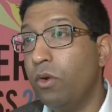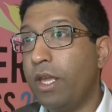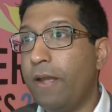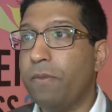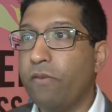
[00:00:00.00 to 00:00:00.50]
who
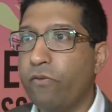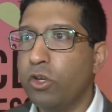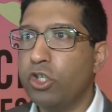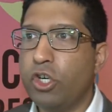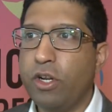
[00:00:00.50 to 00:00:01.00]
came the
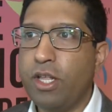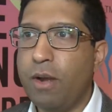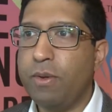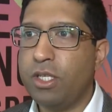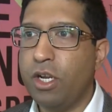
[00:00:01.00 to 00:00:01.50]
first year that
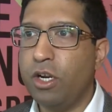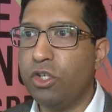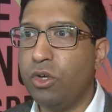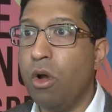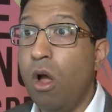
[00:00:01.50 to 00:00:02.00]
I was here
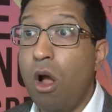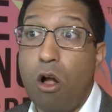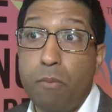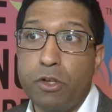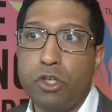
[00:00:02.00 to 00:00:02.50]
to
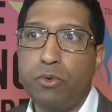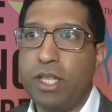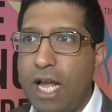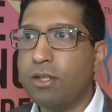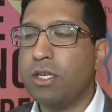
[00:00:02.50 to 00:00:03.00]
almost
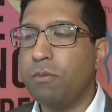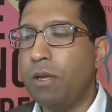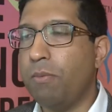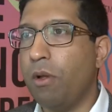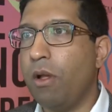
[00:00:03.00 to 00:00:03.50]
3,000
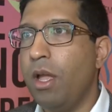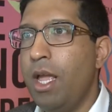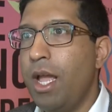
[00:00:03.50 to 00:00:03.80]
people.